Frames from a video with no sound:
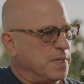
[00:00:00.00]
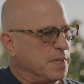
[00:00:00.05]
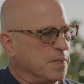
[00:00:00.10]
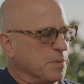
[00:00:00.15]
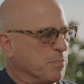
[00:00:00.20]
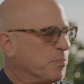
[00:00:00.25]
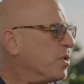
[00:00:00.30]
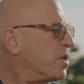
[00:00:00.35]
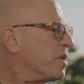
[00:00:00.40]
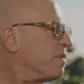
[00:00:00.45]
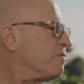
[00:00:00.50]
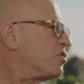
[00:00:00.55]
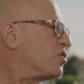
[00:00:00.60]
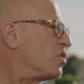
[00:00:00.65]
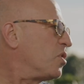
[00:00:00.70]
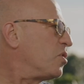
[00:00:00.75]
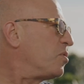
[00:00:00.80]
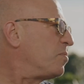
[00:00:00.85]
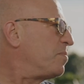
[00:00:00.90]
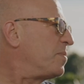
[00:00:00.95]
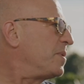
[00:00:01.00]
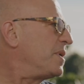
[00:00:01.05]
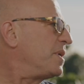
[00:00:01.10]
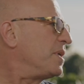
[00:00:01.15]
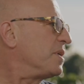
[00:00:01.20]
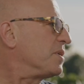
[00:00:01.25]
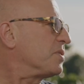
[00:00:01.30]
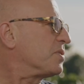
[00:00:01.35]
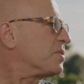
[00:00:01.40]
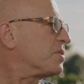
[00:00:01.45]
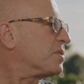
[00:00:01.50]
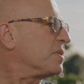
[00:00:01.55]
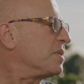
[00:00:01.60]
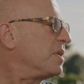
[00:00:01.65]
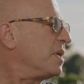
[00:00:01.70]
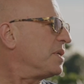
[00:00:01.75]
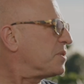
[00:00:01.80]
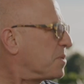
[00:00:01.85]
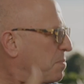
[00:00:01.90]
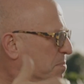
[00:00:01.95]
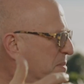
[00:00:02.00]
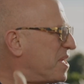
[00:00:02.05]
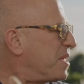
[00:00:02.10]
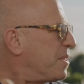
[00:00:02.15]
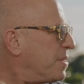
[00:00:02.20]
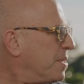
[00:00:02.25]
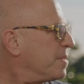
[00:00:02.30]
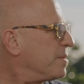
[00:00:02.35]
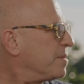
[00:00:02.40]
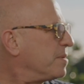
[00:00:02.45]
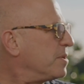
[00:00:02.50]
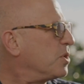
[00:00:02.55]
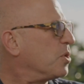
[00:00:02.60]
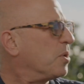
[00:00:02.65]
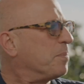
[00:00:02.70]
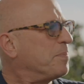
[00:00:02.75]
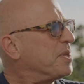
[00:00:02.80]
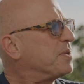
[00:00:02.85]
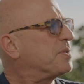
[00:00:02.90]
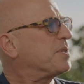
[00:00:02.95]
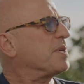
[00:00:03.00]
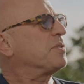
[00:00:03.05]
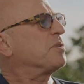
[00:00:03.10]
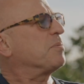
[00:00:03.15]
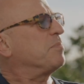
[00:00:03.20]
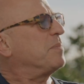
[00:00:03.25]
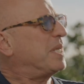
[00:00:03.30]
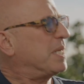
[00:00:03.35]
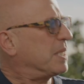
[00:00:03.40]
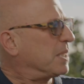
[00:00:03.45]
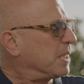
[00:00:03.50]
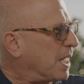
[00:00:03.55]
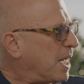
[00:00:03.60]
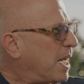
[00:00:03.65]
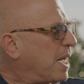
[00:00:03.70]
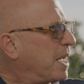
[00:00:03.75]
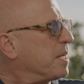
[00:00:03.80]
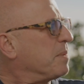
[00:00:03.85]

The book of Job it's a myth. Myth doesn't mean a lie.